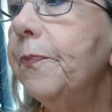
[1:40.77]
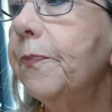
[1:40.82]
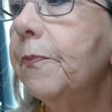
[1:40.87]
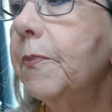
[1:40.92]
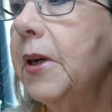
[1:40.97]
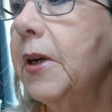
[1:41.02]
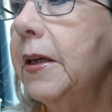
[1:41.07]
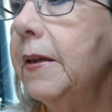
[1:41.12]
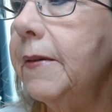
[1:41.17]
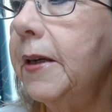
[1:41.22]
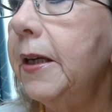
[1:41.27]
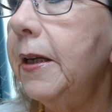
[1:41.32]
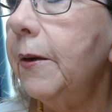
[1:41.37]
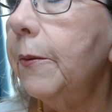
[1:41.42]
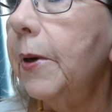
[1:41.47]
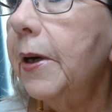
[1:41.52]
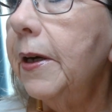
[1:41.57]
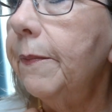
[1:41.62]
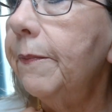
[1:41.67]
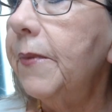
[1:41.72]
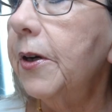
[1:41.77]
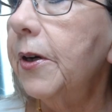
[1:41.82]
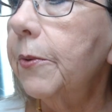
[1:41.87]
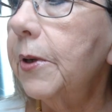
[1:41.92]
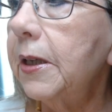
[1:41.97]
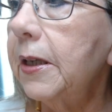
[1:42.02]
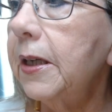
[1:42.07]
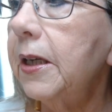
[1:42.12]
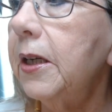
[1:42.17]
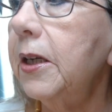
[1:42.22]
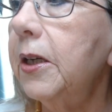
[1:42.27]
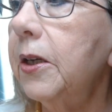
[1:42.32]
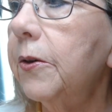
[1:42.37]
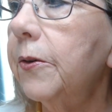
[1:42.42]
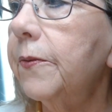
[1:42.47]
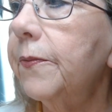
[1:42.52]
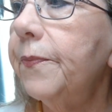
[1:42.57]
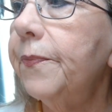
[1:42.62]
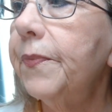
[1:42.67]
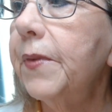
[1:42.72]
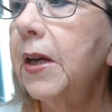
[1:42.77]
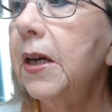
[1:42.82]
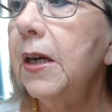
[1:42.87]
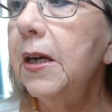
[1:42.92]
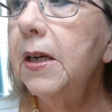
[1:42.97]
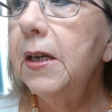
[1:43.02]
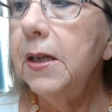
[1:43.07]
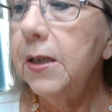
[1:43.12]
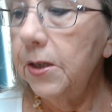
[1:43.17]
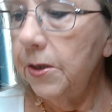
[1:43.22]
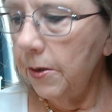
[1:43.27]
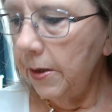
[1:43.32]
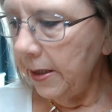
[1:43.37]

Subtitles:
But anyway, they're really cute. So